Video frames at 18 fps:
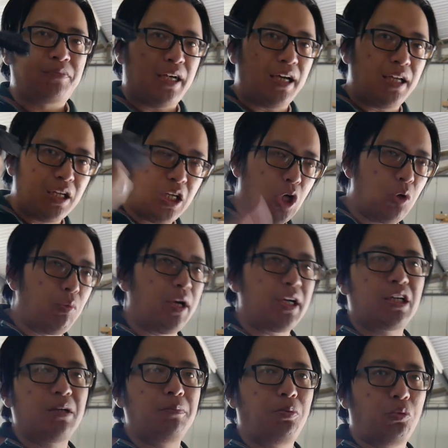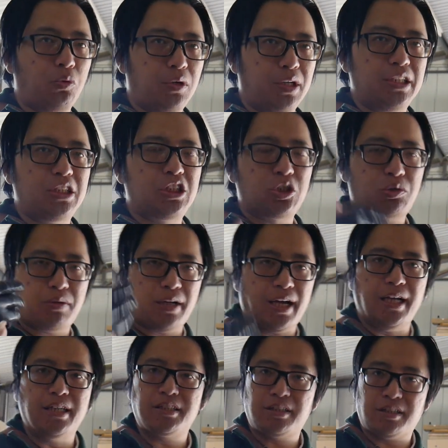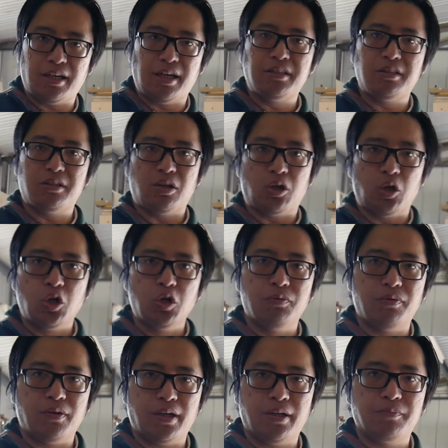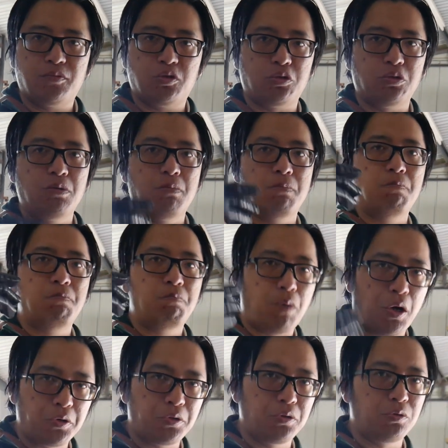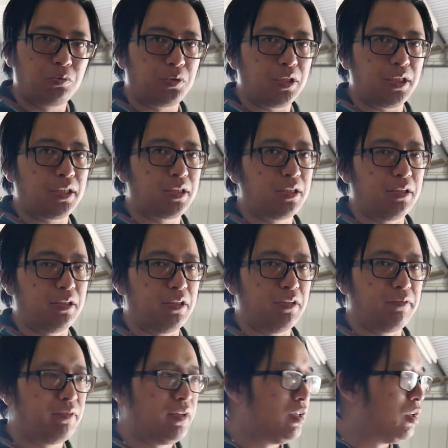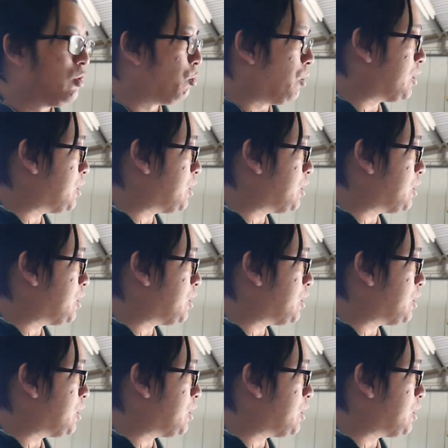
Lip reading: That low anchor point translated over to modern recurve, where